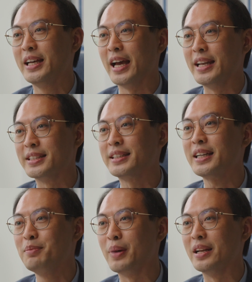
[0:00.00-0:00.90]
And the
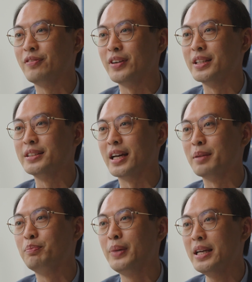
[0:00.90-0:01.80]
second benefit is
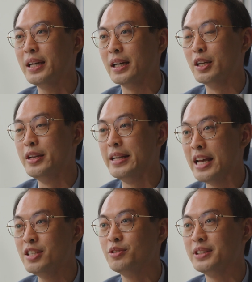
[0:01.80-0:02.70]
that being a
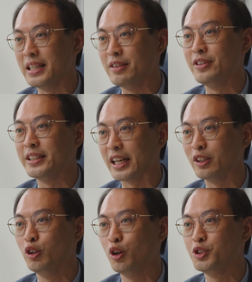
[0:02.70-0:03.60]
nasal delivery
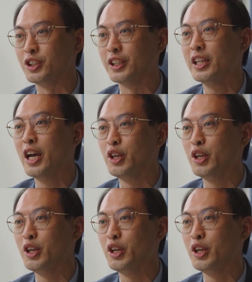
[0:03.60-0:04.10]
technology,